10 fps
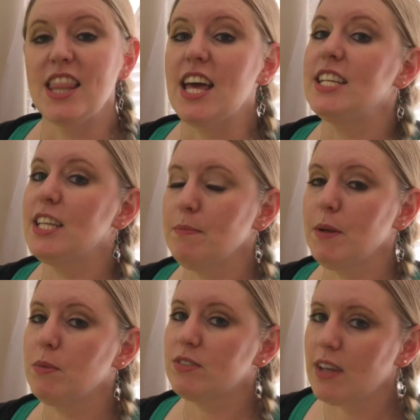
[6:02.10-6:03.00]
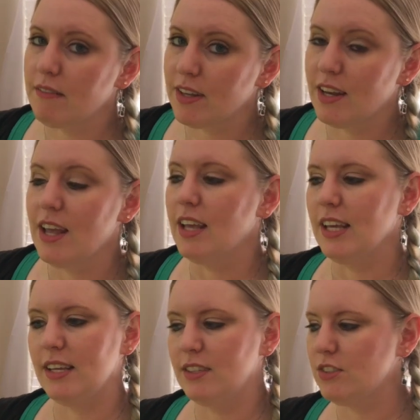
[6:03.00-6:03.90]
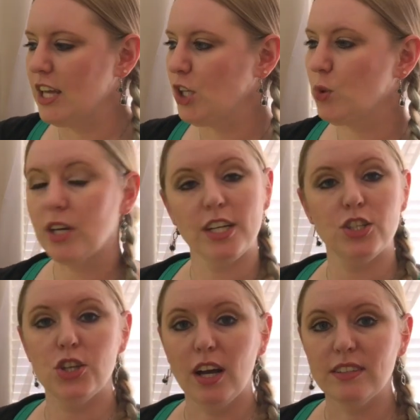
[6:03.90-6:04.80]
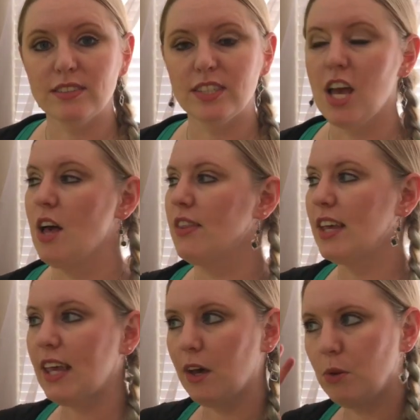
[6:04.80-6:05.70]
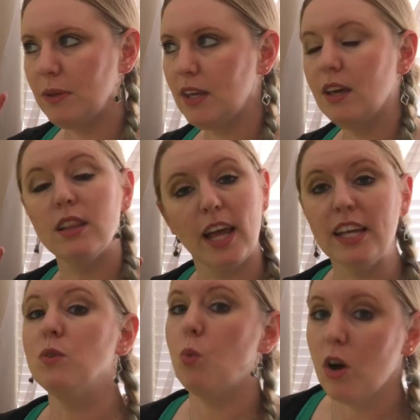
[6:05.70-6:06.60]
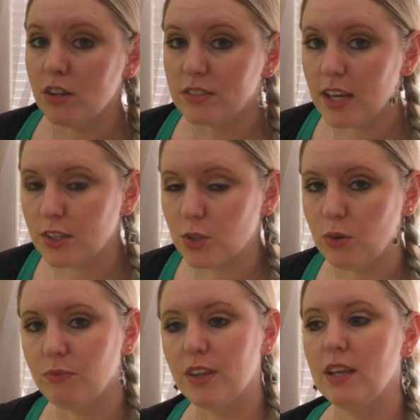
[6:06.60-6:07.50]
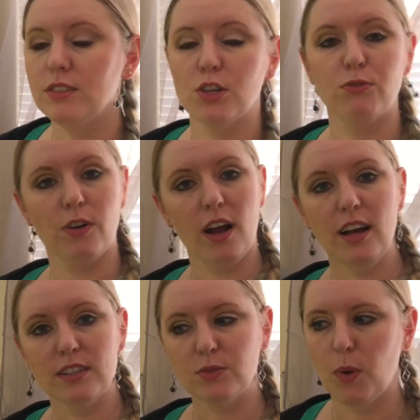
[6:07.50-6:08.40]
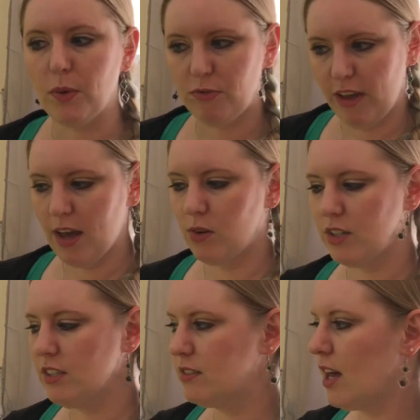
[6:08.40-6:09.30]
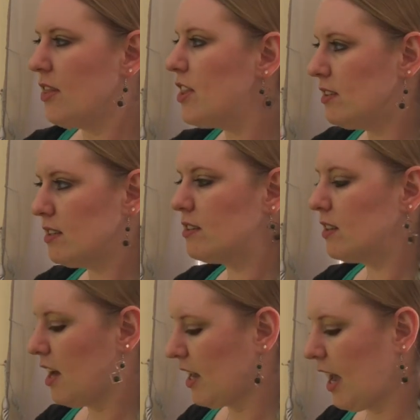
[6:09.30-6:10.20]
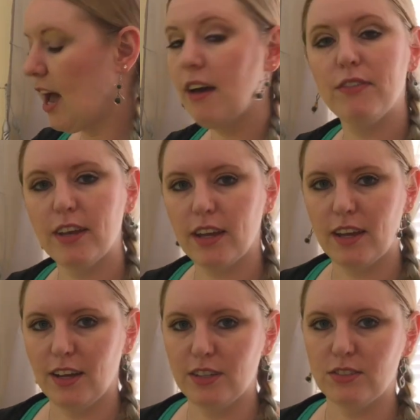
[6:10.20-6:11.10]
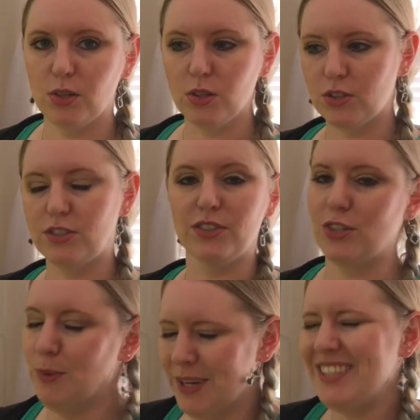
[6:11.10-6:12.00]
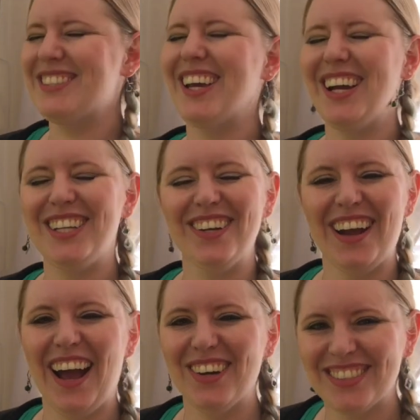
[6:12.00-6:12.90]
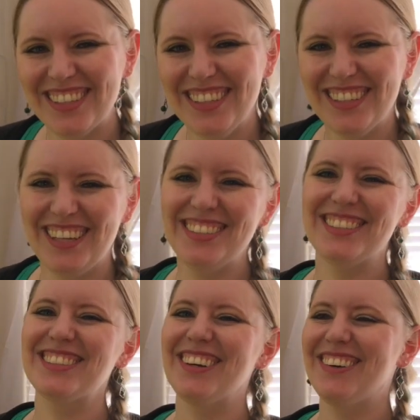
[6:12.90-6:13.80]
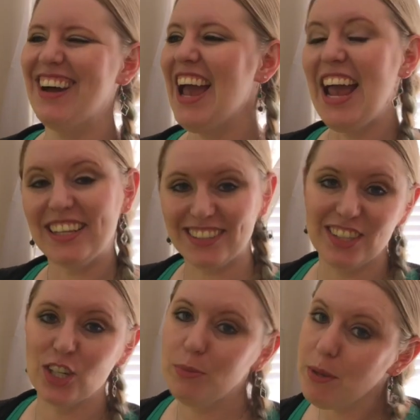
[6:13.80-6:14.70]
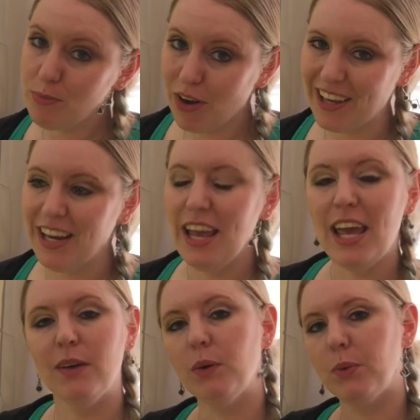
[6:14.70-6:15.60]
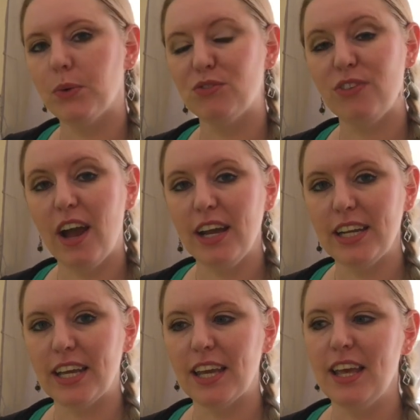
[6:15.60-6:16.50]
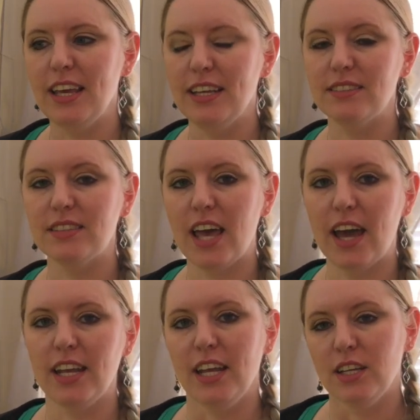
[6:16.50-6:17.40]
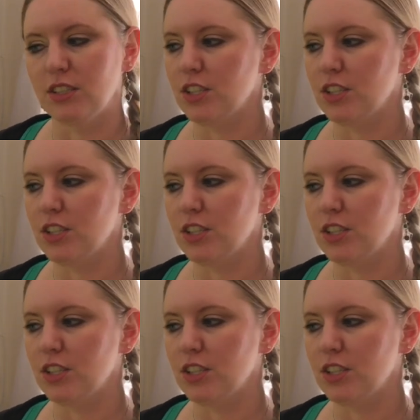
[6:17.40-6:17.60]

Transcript: And then tip number 7 is that you can adjust the Kelby light and water schedule. So for us, what we found is that this is like having a solar system inside your house. So it's a little bit bright. And what we were finding is that